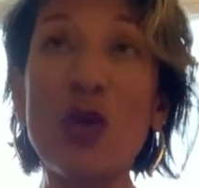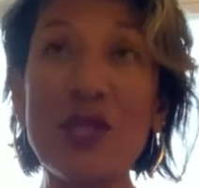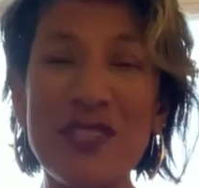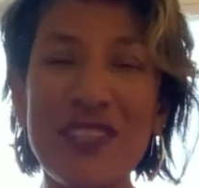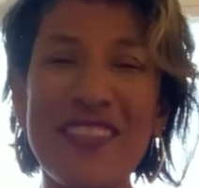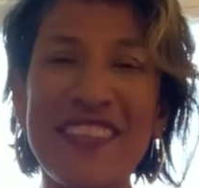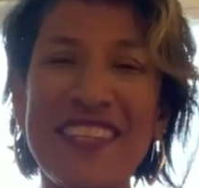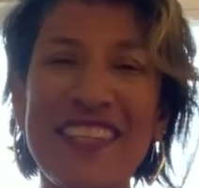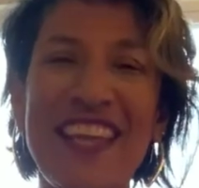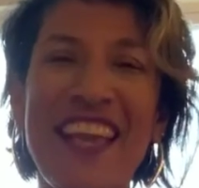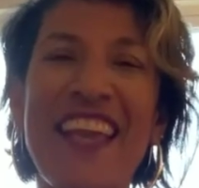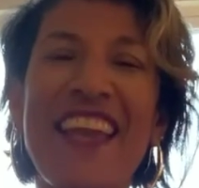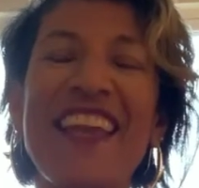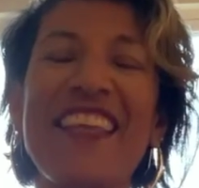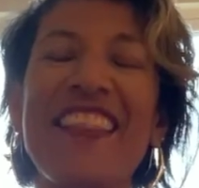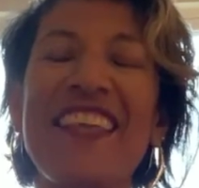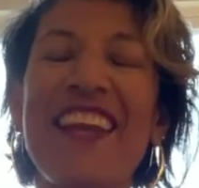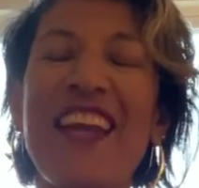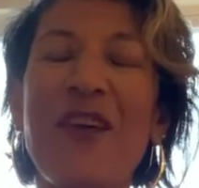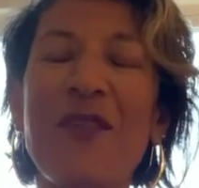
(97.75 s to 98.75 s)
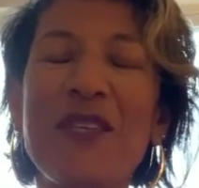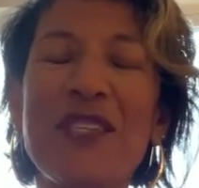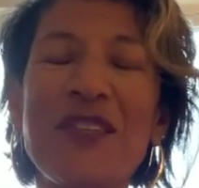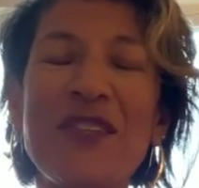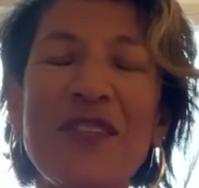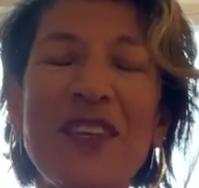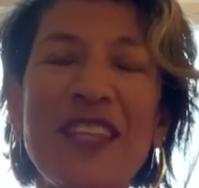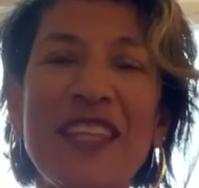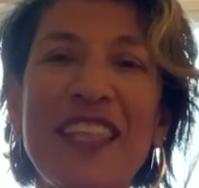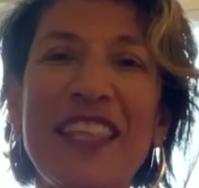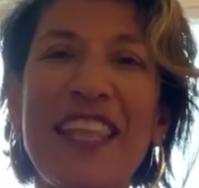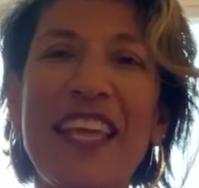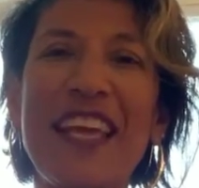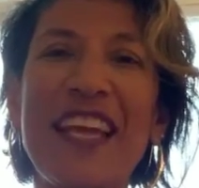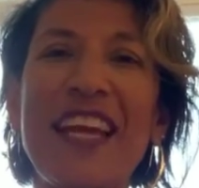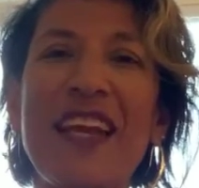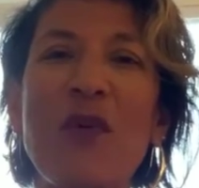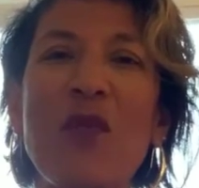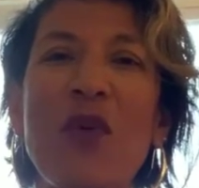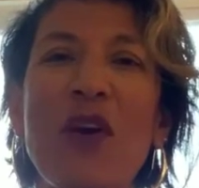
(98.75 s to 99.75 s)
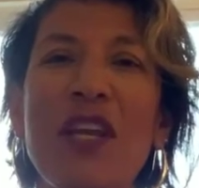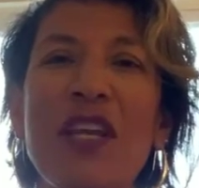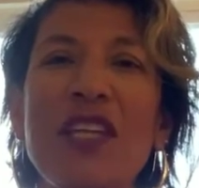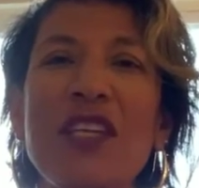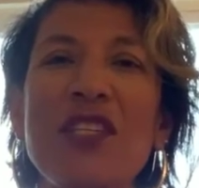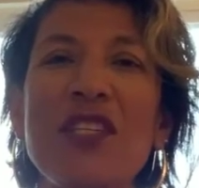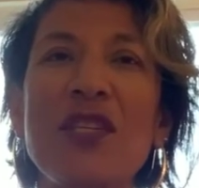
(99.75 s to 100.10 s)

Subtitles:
of the day, and then I was feeling like I wanted